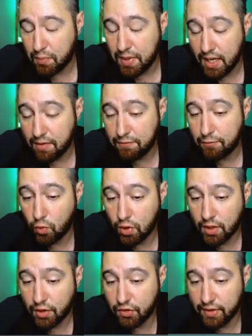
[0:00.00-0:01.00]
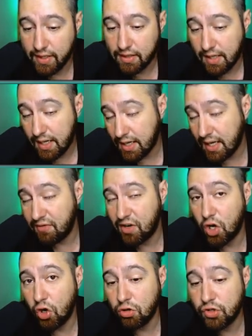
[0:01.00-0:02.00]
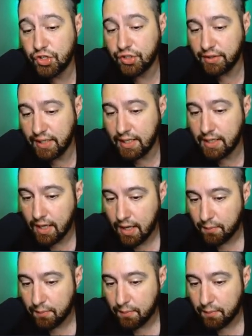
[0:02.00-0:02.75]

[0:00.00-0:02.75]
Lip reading: pick for Great League and even Ultra League,